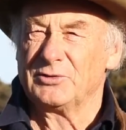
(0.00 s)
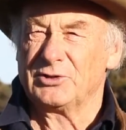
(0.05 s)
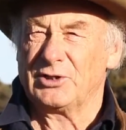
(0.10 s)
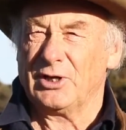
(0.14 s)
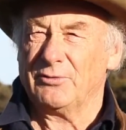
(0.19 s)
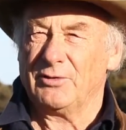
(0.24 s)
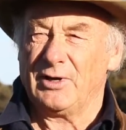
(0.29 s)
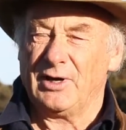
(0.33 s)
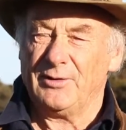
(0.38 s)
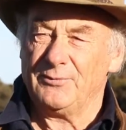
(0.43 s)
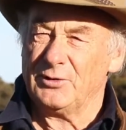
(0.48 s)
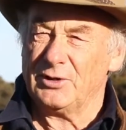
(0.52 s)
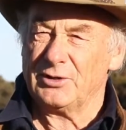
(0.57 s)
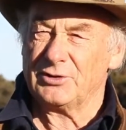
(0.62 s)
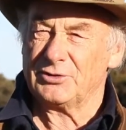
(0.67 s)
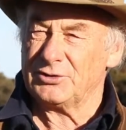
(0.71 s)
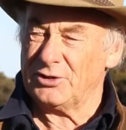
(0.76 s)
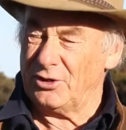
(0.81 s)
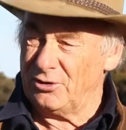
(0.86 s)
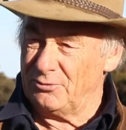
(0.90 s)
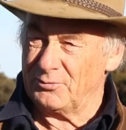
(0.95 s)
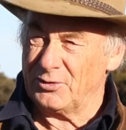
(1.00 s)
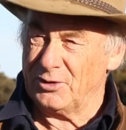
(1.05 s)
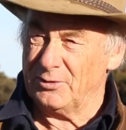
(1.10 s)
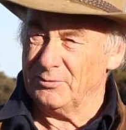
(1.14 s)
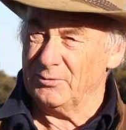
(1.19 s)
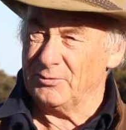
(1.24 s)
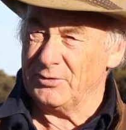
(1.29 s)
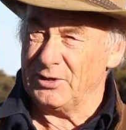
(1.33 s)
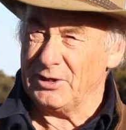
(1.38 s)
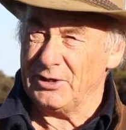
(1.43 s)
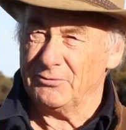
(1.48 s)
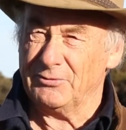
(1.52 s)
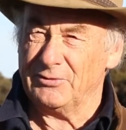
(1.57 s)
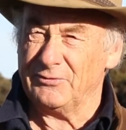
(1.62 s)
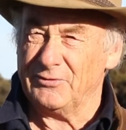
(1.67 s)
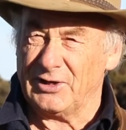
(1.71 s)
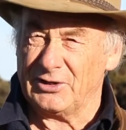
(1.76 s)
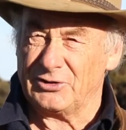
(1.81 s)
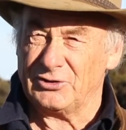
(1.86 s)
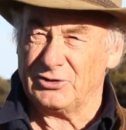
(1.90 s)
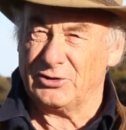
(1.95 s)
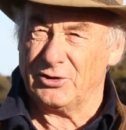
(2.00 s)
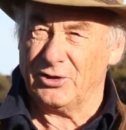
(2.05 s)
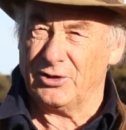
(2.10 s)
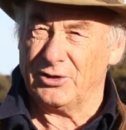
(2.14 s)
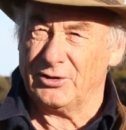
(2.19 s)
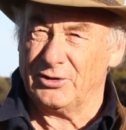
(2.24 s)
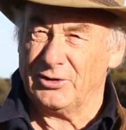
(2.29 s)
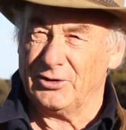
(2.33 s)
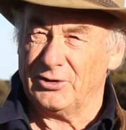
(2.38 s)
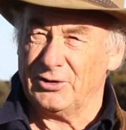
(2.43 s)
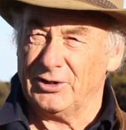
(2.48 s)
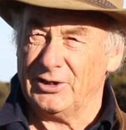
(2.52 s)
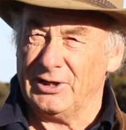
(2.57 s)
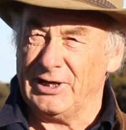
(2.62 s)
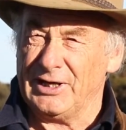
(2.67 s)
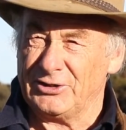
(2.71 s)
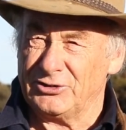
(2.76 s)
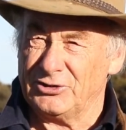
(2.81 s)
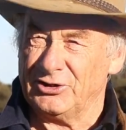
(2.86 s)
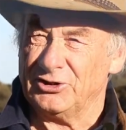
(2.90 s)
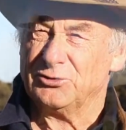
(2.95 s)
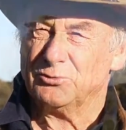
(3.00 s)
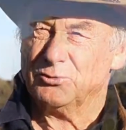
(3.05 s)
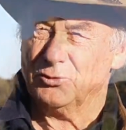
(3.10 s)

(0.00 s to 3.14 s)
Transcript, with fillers: So we haven't got a salt problem here, we've actually got an excess